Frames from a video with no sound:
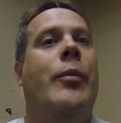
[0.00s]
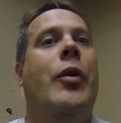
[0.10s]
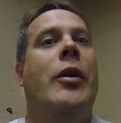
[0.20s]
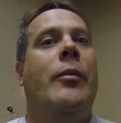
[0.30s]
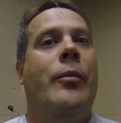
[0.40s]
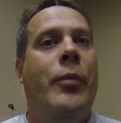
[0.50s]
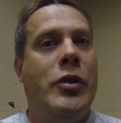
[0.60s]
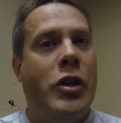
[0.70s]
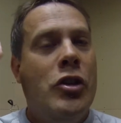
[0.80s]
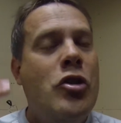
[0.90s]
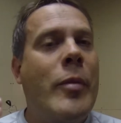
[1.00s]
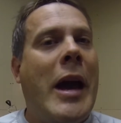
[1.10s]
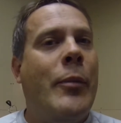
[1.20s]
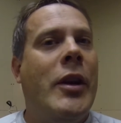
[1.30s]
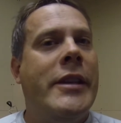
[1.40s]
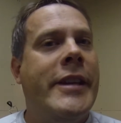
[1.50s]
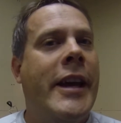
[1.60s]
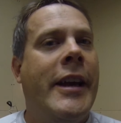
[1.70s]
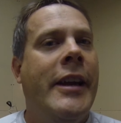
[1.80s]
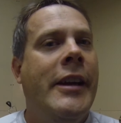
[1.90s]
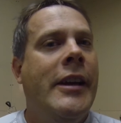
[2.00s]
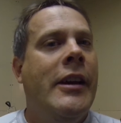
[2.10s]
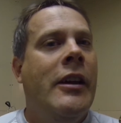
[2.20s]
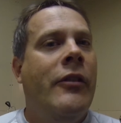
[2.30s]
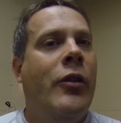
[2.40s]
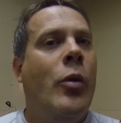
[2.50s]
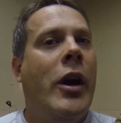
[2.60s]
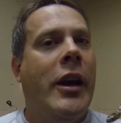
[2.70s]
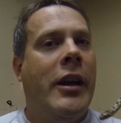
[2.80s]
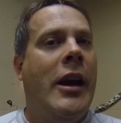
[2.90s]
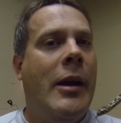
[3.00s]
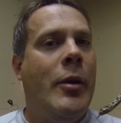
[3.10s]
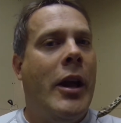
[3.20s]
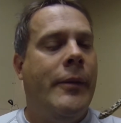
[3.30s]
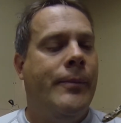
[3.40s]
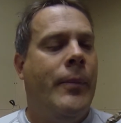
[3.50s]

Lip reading: puts a new map in its head for where it can hibernate.